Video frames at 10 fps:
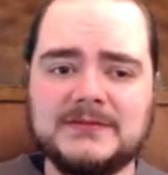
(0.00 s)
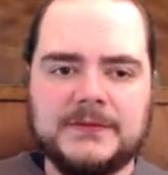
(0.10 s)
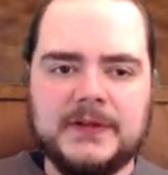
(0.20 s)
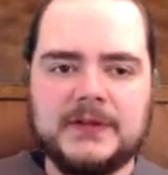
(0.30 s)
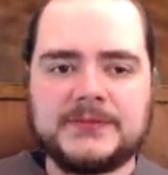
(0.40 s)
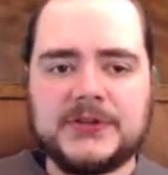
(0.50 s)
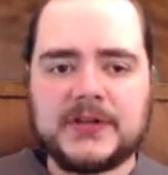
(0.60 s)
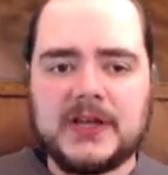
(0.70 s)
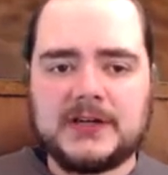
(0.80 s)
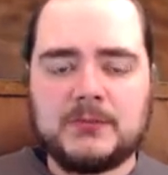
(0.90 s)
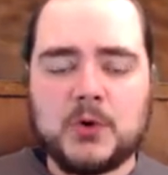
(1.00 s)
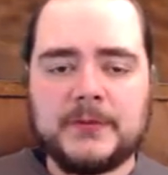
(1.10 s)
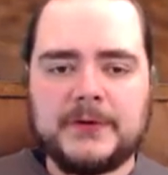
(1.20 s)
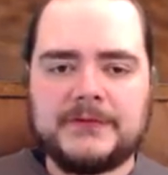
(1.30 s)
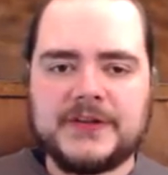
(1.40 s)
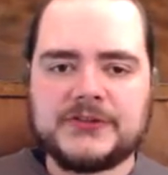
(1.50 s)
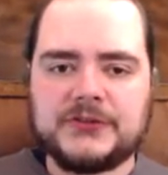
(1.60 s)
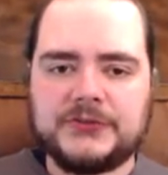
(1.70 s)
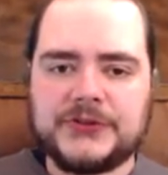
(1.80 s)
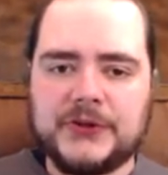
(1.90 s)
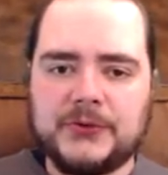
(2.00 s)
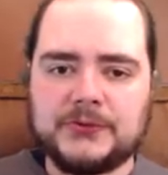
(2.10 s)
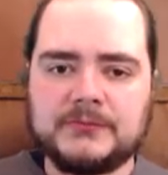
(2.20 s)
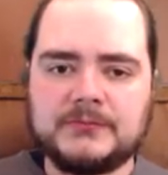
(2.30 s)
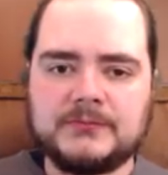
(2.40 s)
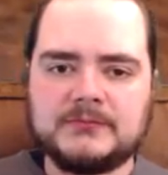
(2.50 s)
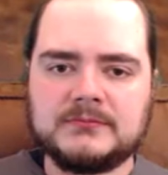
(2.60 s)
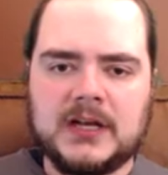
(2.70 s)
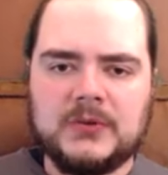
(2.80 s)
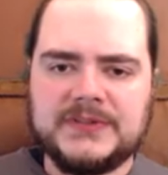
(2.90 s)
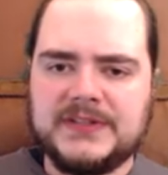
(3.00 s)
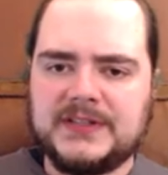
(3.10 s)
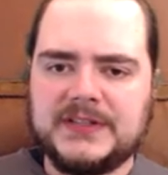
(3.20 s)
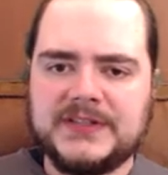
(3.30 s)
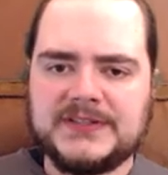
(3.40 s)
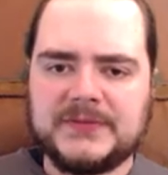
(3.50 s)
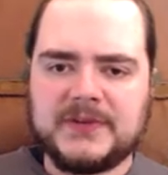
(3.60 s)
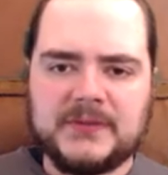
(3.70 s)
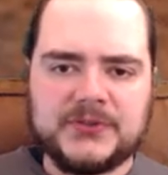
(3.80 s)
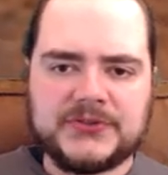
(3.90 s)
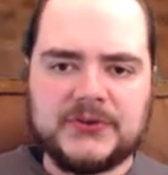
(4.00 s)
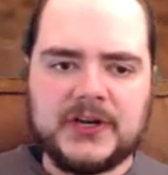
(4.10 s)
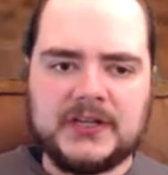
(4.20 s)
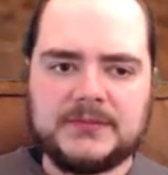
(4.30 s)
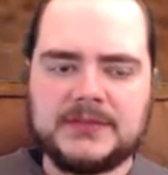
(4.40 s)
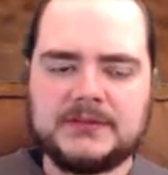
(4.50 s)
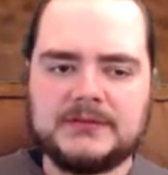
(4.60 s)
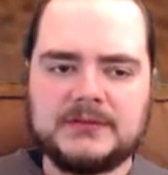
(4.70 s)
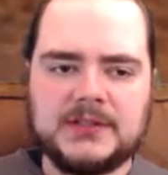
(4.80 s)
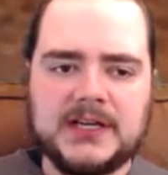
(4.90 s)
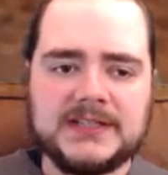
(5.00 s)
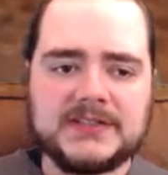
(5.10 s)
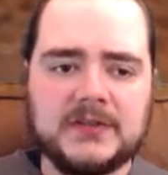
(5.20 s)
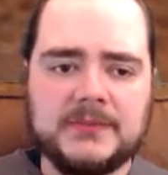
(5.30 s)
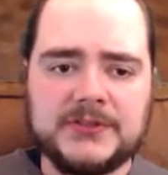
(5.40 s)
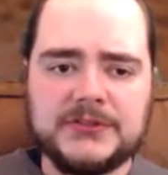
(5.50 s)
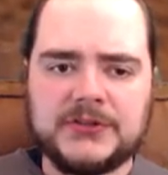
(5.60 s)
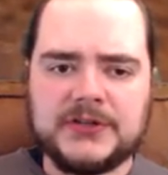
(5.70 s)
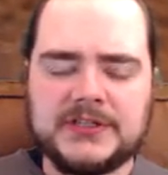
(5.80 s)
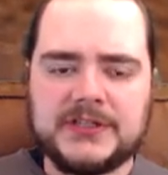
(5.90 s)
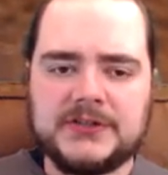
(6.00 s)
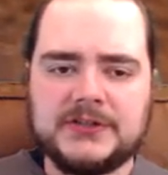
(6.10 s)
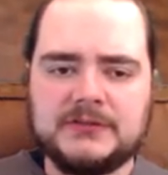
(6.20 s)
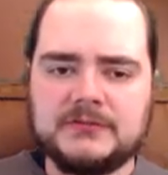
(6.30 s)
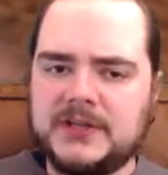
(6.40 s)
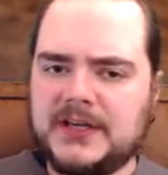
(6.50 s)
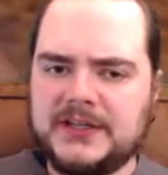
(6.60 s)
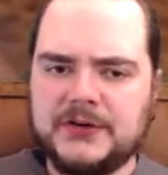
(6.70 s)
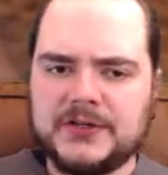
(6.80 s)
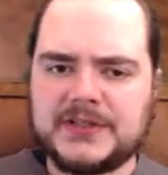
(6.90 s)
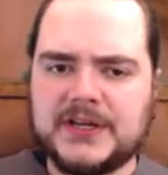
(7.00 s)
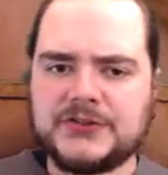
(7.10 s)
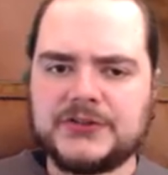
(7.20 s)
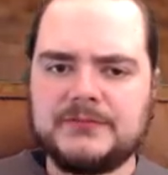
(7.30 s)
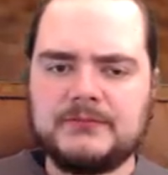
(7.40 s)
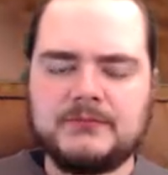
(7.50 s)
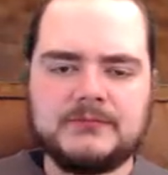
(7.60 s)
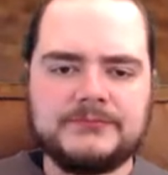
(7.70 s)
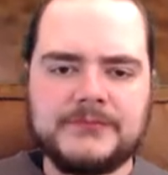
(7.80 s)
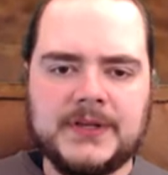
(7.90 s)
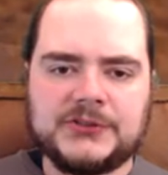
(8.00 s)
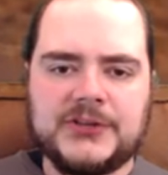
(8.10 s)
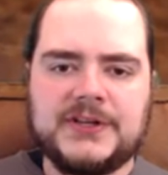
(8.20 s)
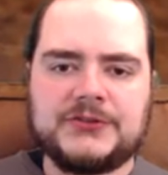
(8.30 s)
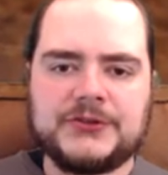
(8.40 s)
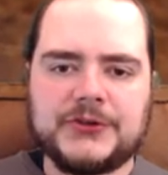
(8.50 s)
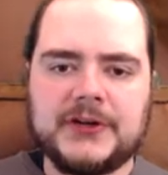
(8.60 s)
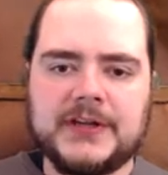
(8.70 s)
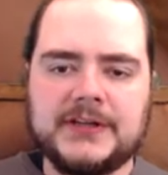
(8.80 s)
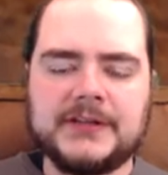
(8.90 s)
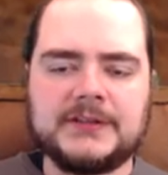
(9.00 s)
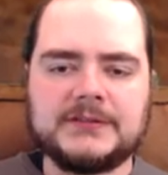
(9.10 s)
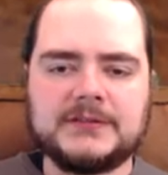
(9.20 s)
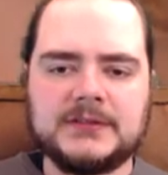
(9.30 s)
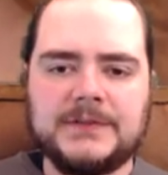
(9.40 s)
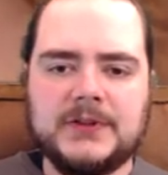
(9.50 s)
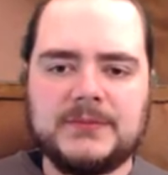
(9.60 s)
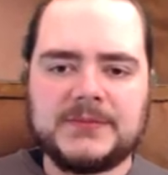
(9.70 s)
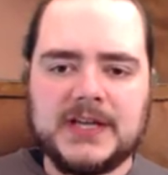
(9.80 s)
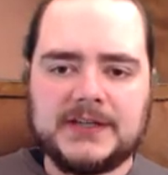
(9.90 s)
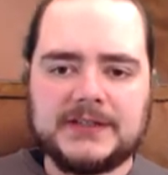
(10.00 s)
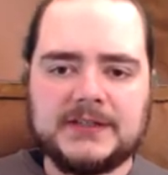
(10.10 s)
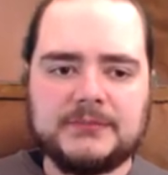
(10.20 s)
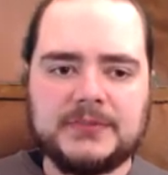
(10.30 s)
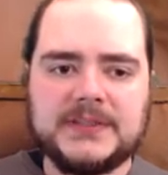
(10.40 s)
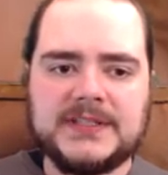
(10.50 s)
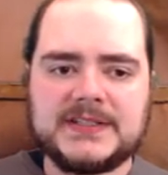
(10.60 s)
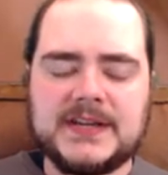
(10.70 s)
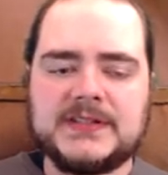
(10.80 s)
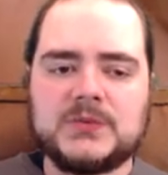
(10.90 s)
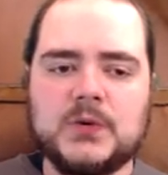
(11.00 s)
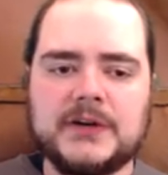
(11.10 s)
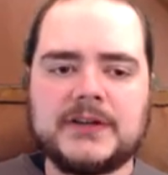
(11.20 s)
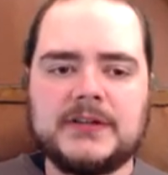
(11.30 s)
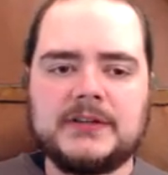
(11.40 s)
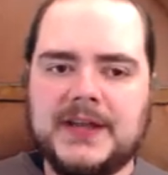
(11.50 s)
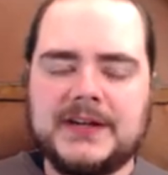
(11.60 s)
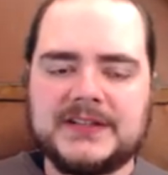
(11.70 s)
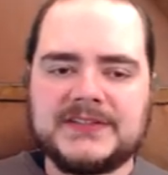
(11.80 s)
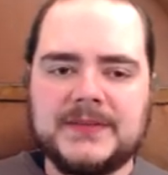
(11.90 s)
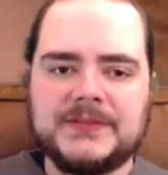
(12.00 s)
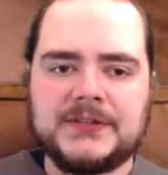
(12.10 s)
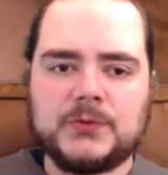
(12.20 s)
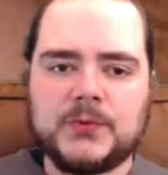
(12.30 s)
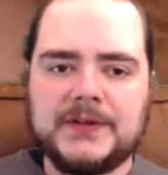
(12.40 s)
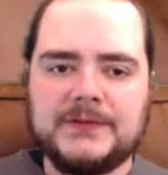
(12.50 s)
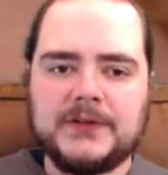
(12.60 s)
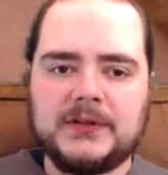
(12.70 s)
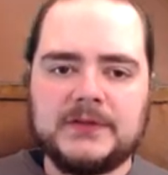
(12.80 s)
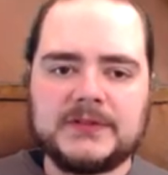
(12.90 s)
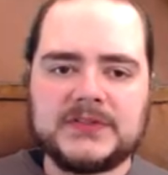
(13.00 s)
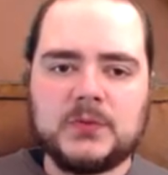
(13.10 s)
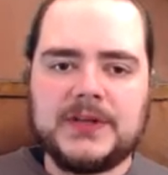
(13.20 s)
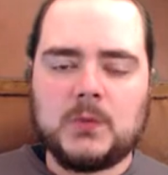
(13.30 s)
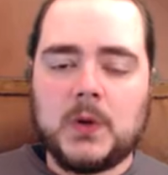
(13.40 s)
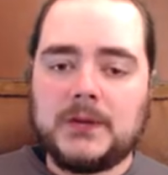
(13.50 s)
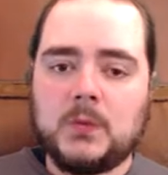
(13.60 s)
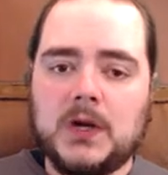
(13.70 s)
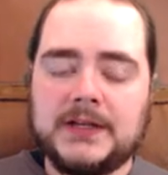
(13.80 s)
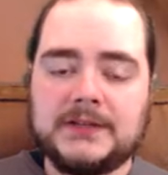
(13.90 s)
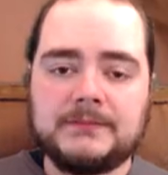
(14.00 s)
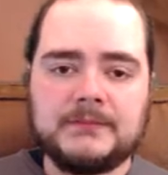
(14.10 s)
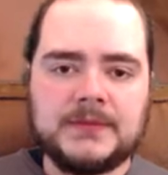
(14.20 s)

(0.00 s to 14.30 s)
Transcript: Philip took on a more professional tone. How was the adhesive I prescribed? Any slippage during dinner? Any irritation? Shannon shook her head. Philip nodded, pleased at his work and accepted a refill of a sweet white wine.